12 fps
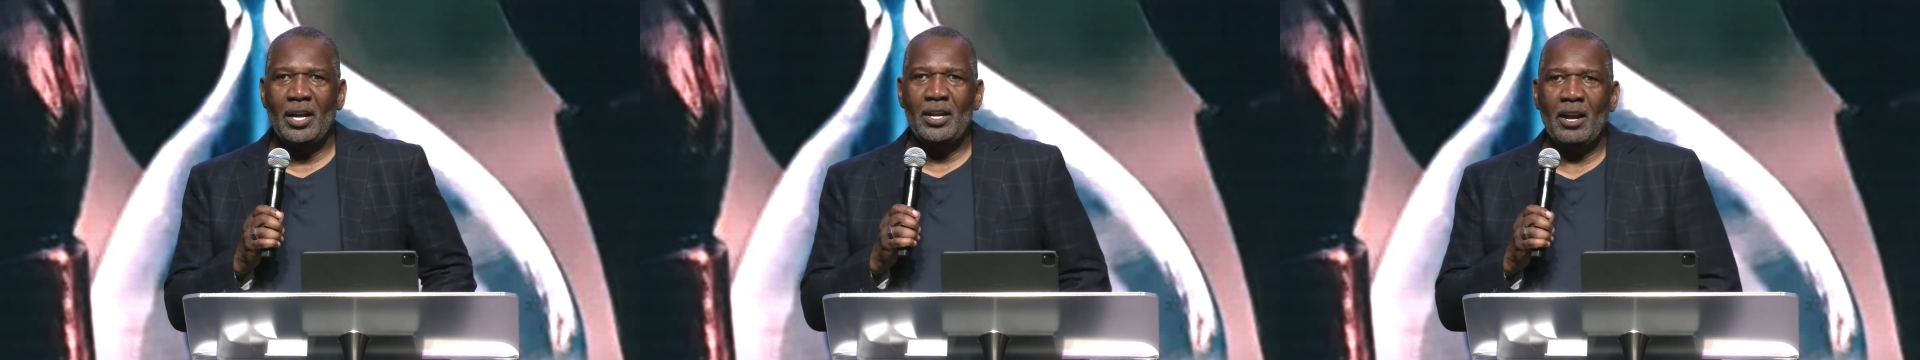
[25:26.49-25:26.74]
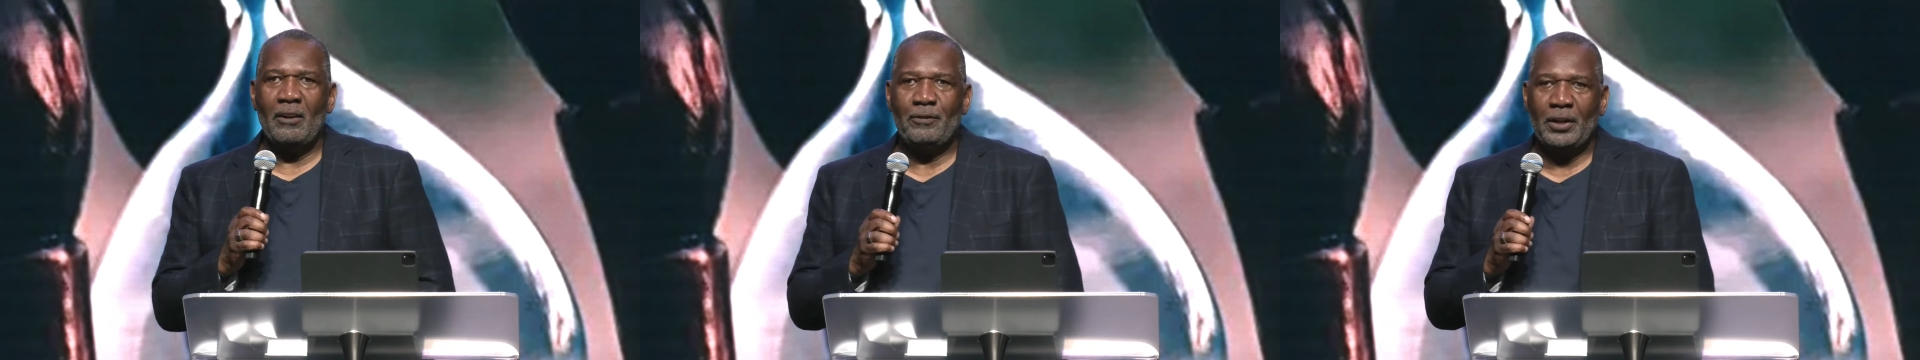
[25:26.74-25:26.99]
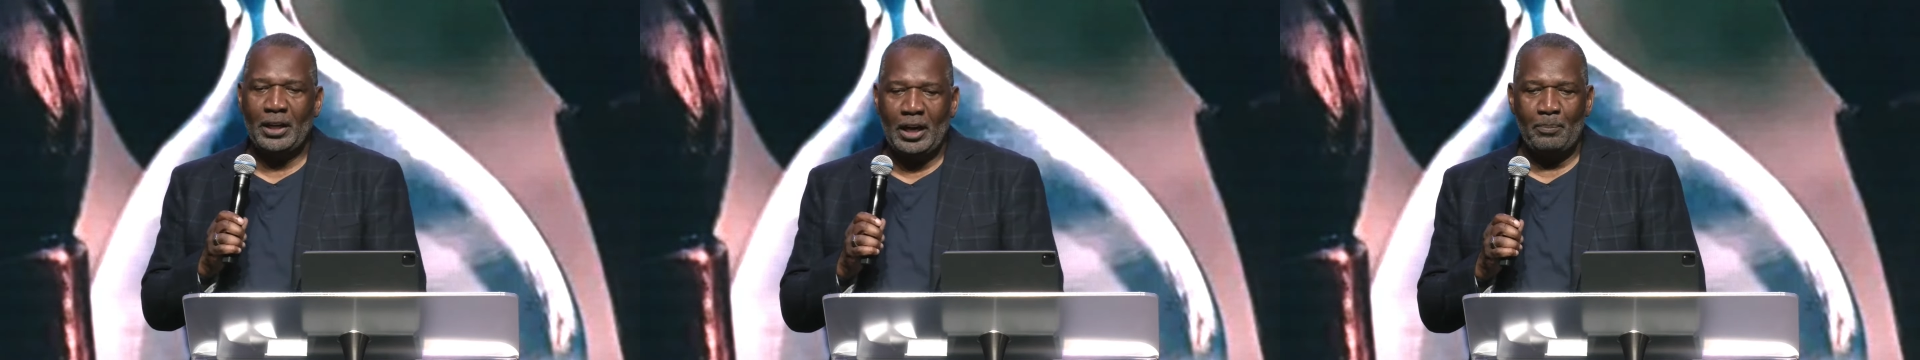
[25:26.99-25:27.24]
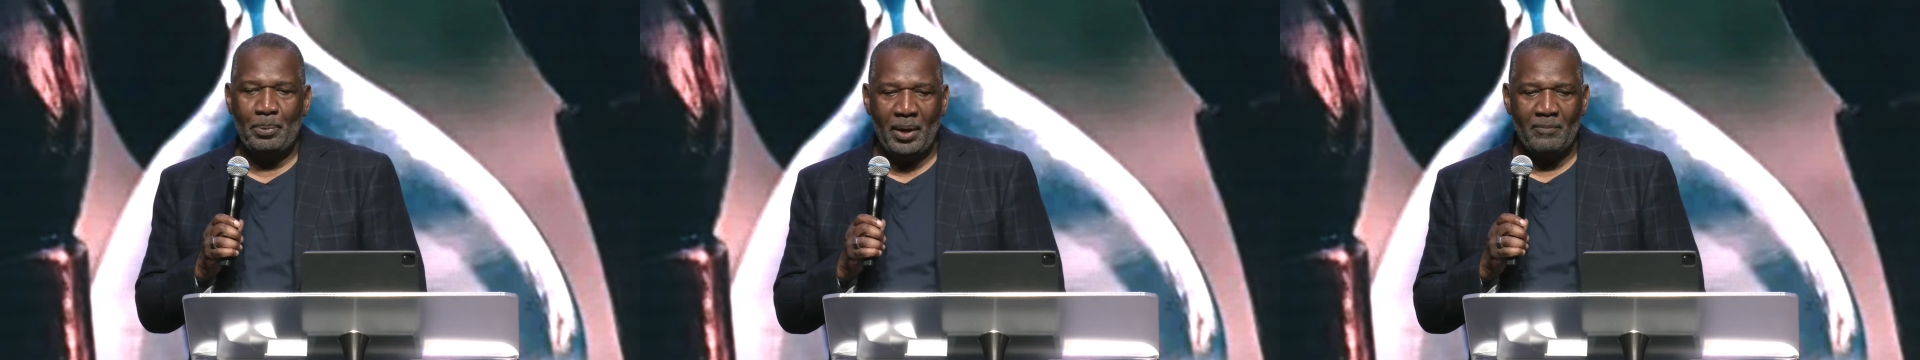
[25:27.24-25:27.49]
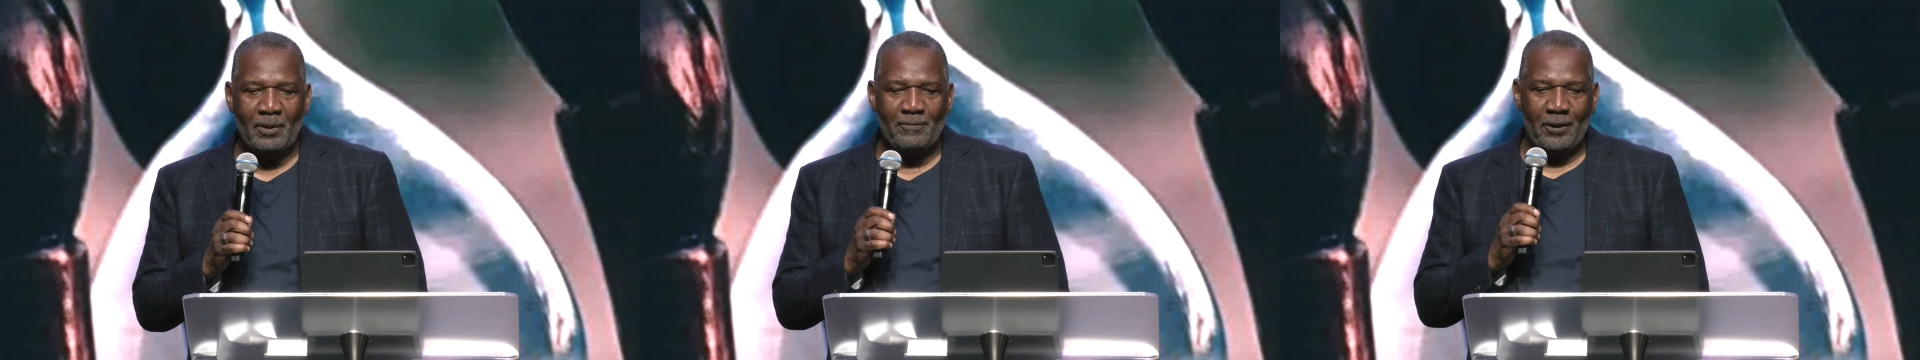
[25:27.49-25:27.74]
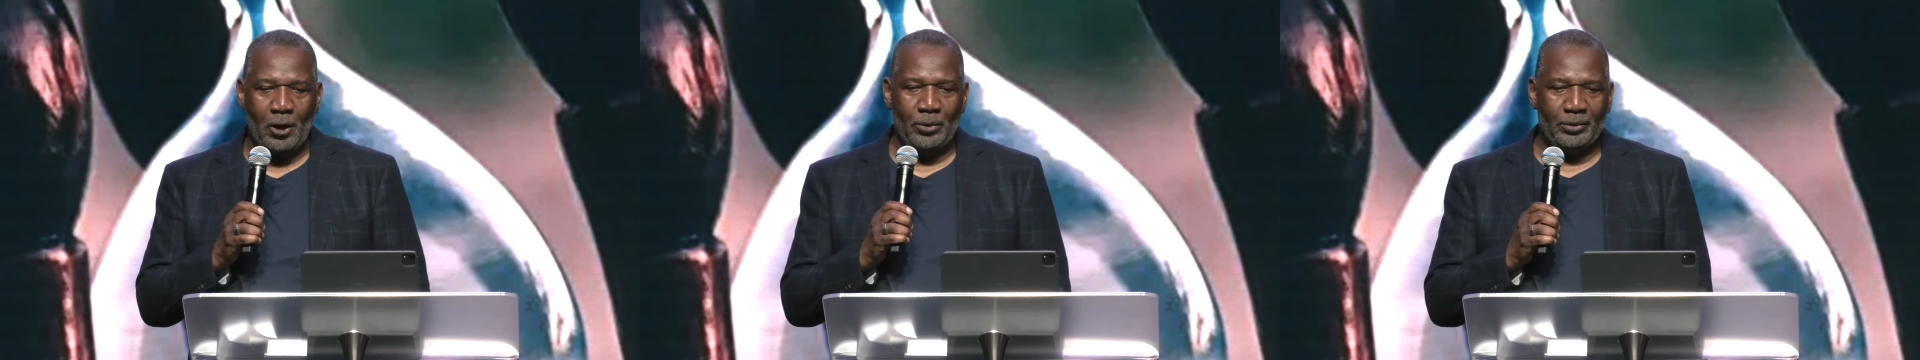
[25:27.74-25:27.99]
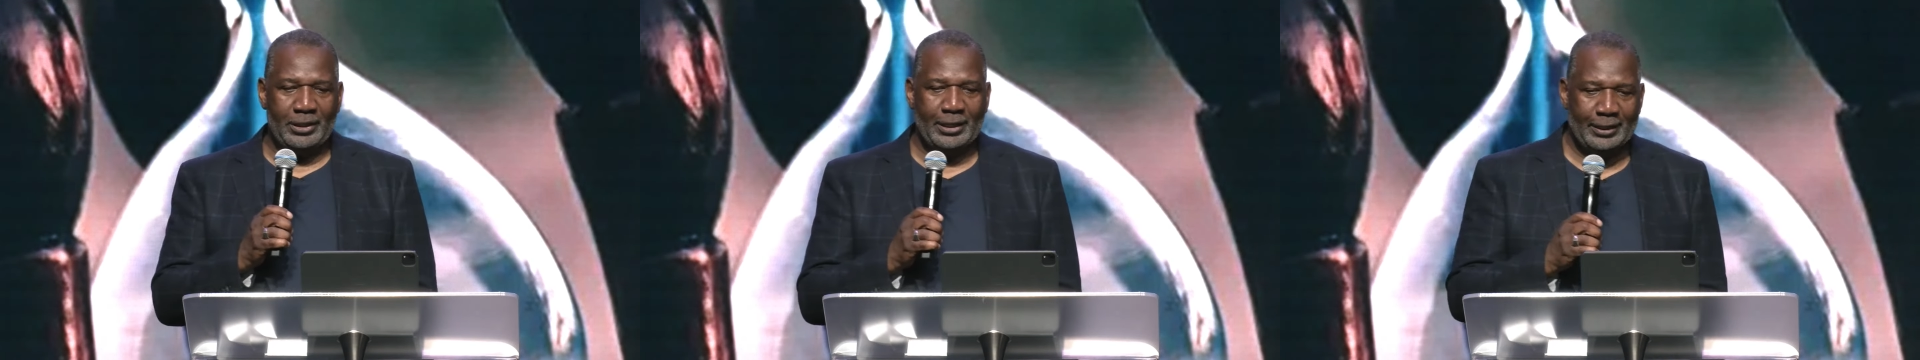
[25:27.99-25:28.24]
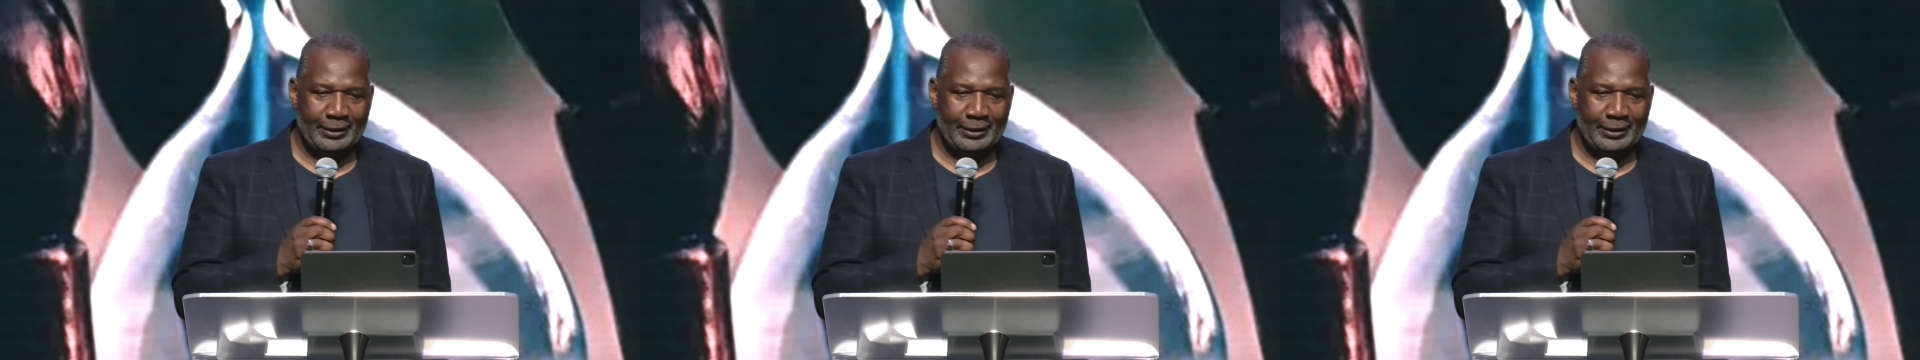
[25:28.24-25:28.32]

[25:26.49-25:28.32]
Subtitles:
enough to keep him afloat.